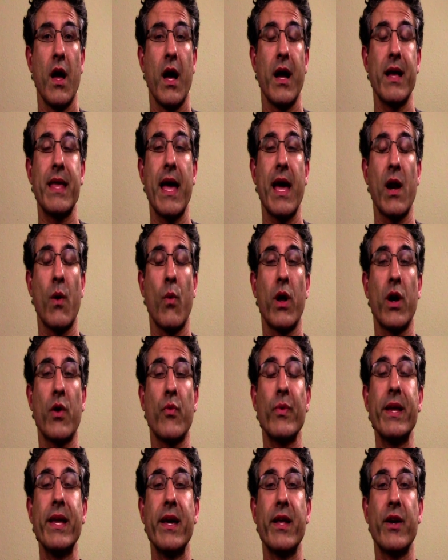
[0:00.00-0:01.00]
Again, I want to
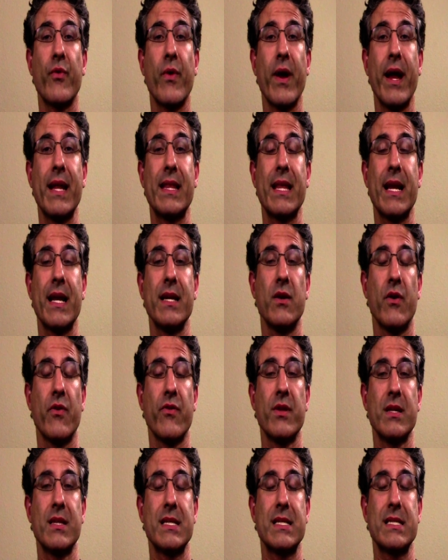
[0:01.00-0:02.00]
reiterate that I don't
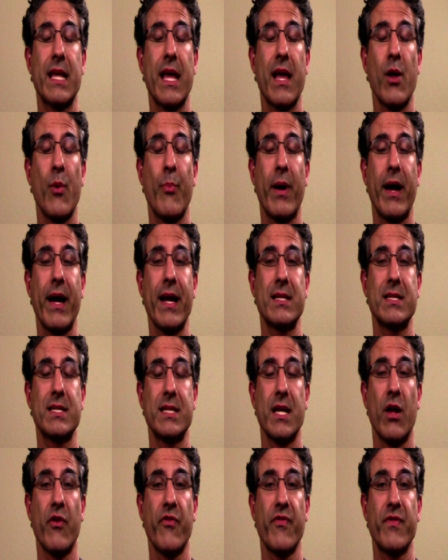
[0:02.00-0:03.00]
think the scale by
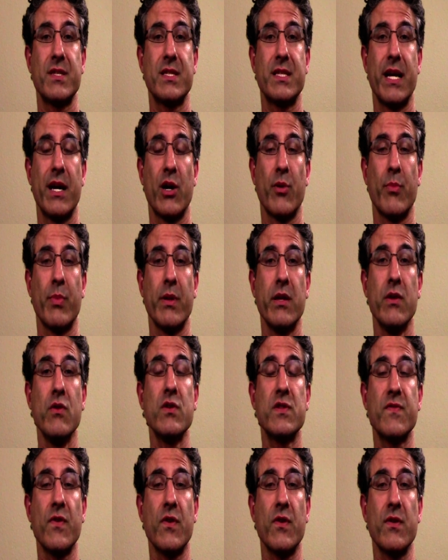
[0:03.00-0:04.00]
itself is terribly
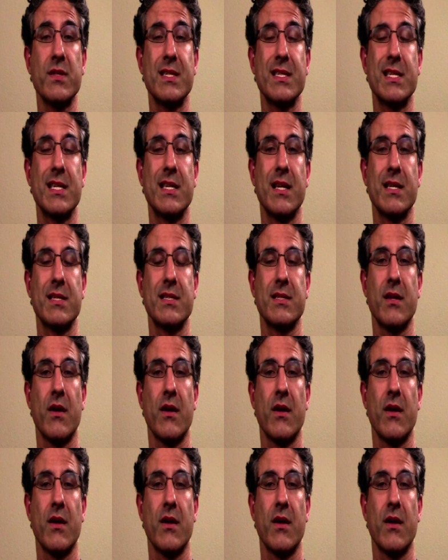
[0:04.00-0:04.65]
useful since it doesn't